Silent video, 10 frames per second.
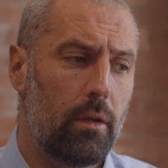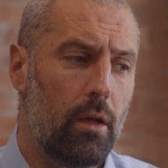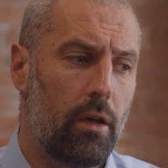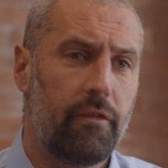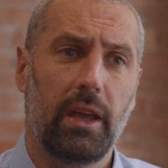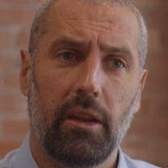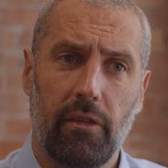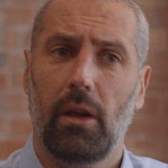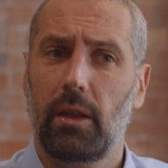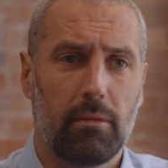I figured if
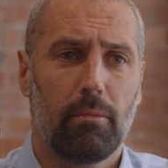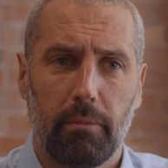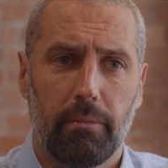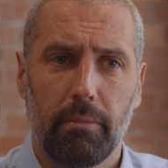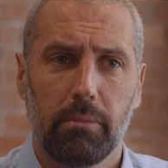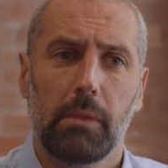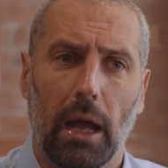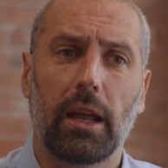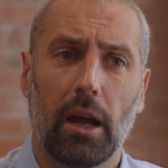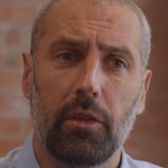I can
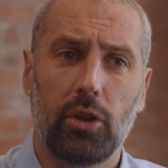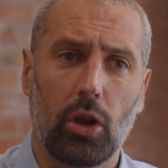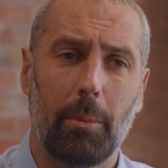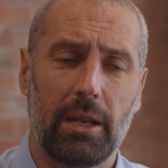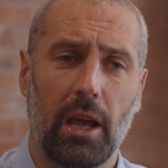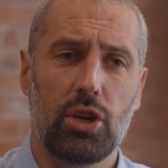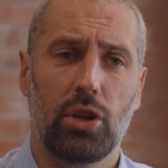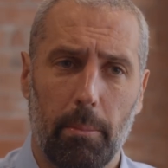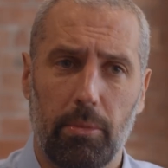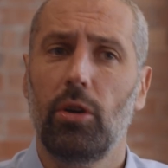uncover
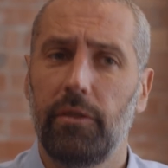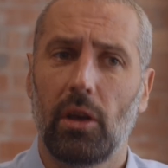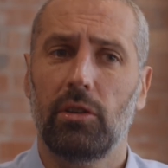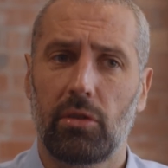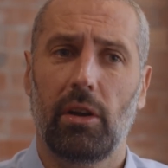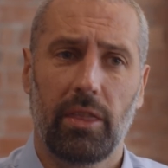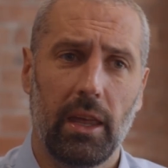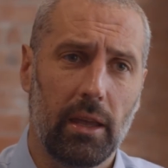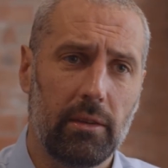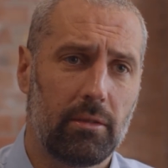documentation that proves those three
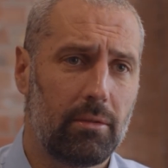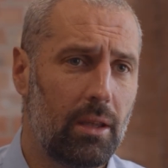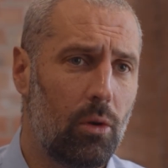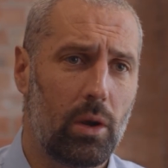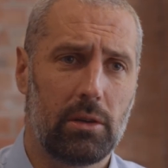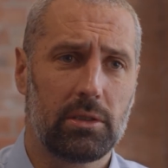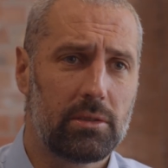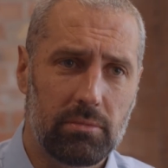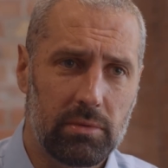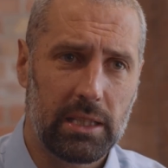things, what
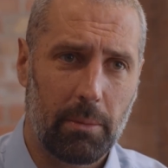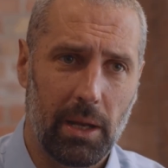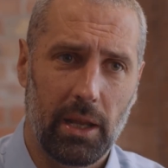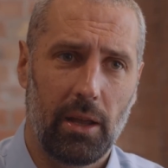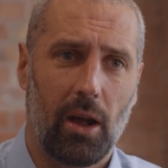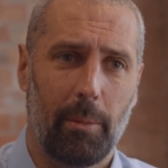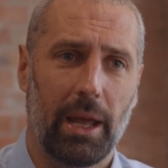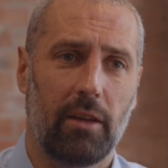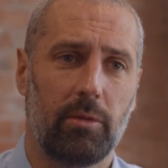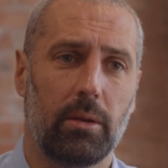else is happening in the Isle of Man
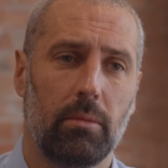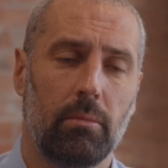government?